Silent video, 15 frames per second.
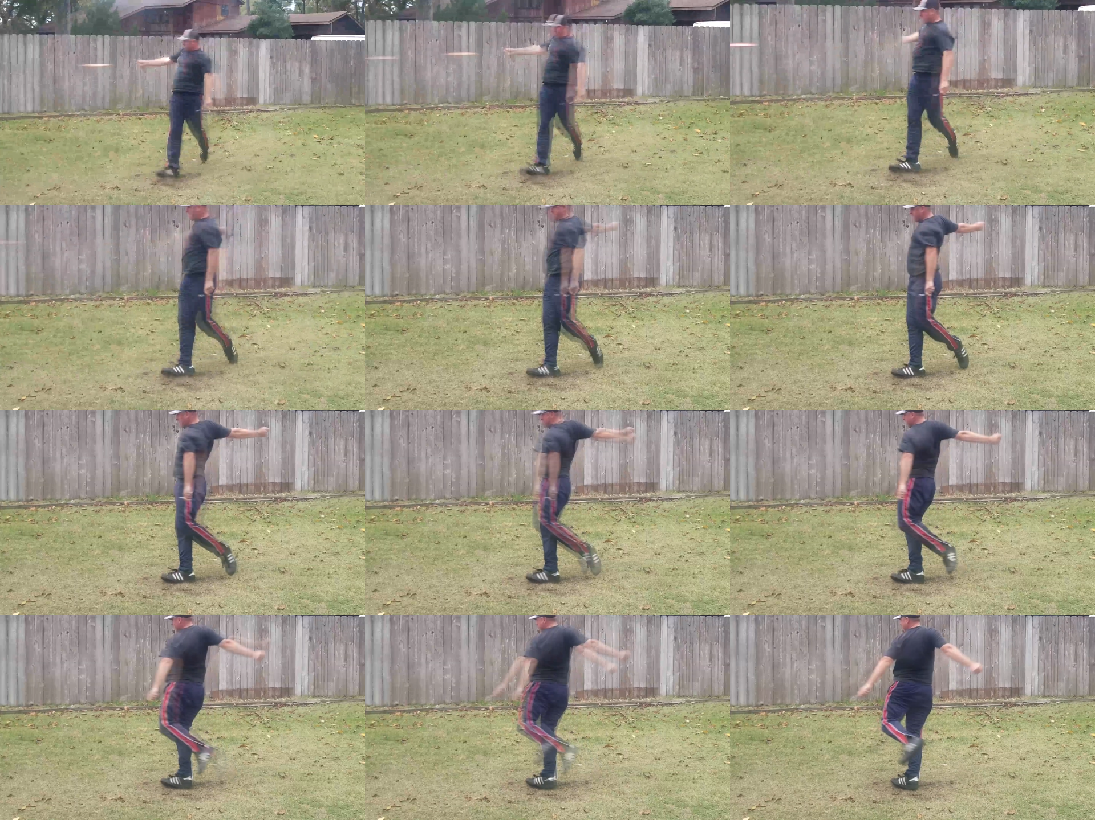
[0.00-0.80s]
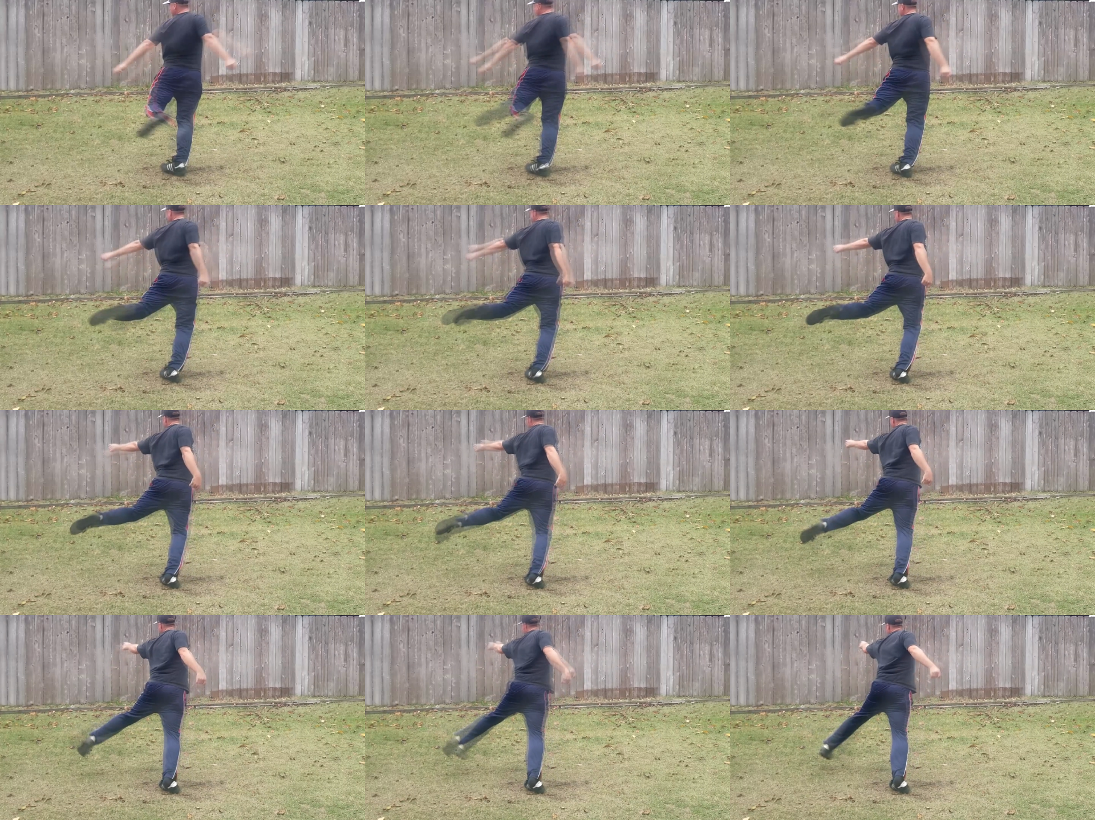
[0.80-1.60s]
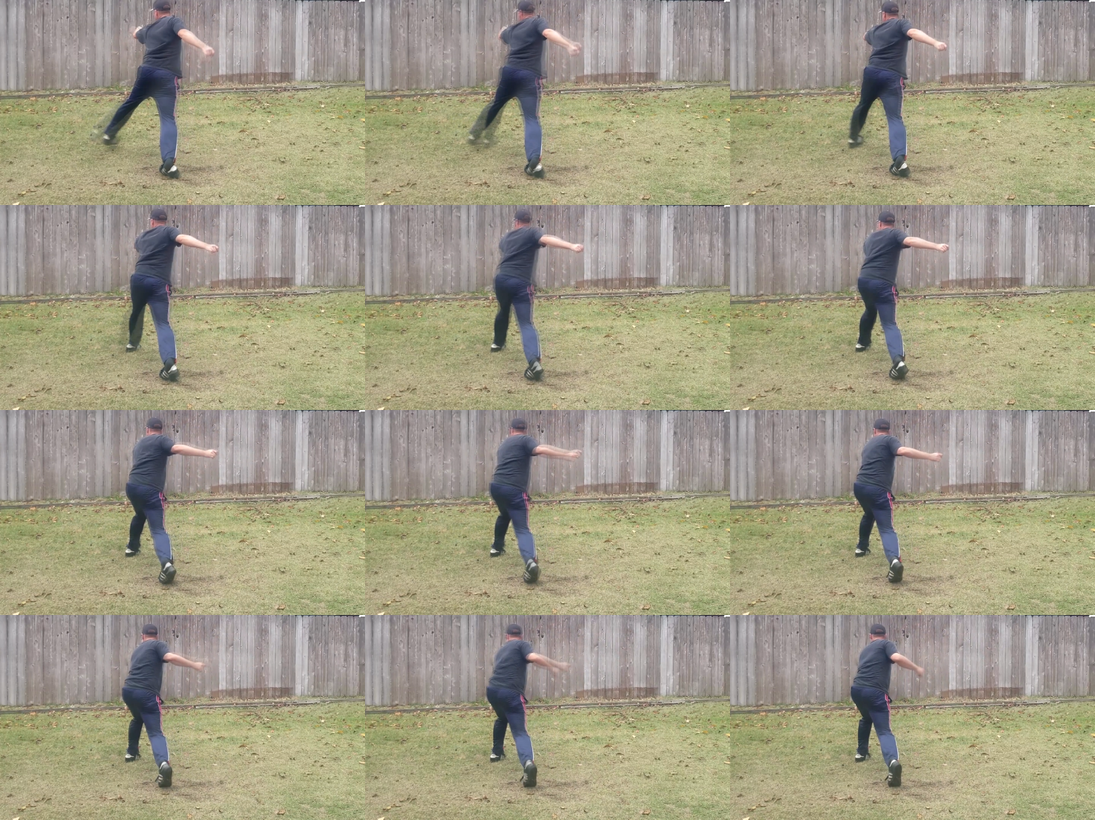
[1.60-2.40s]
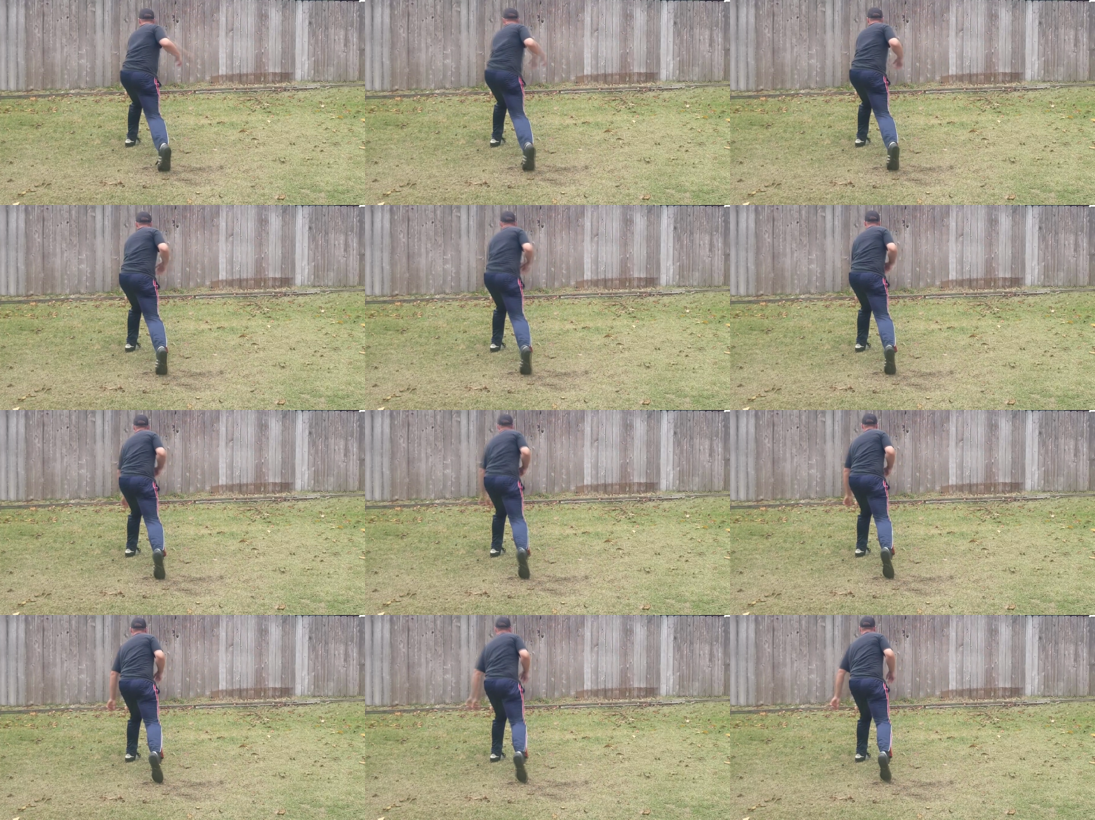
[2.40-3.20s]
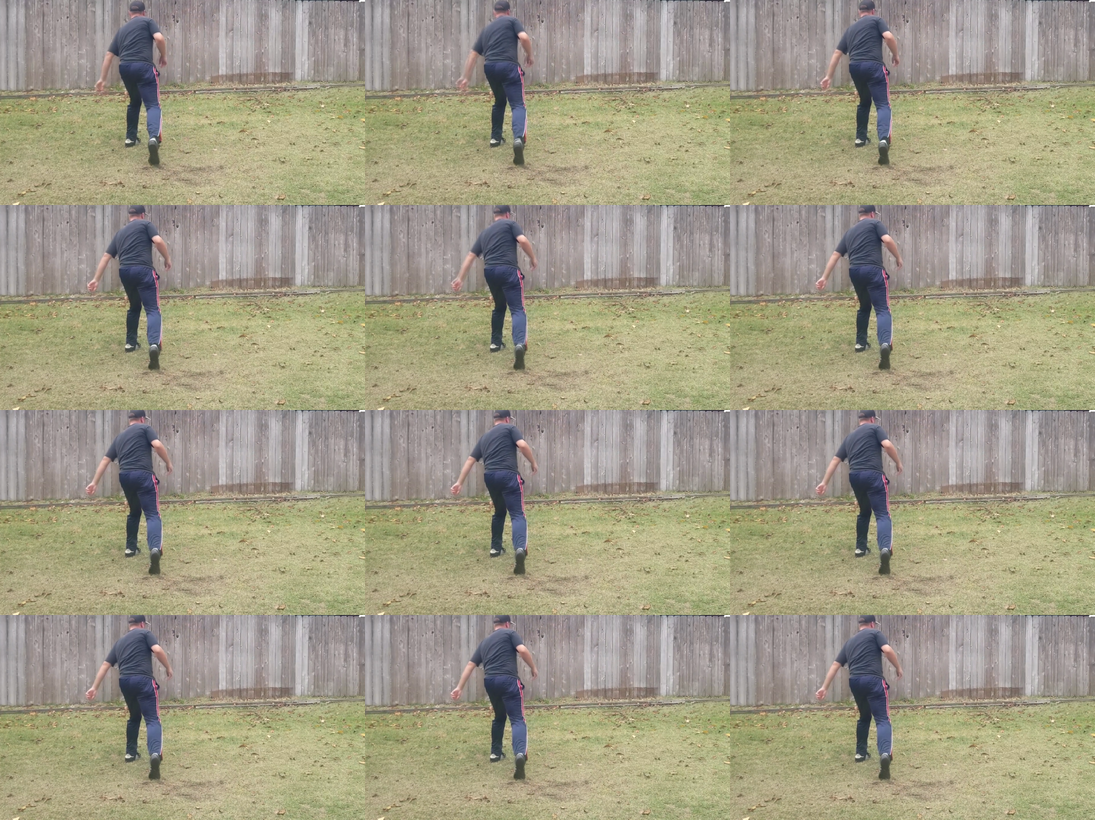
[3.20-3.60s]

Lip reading: No face is visible, so there are no lips to read.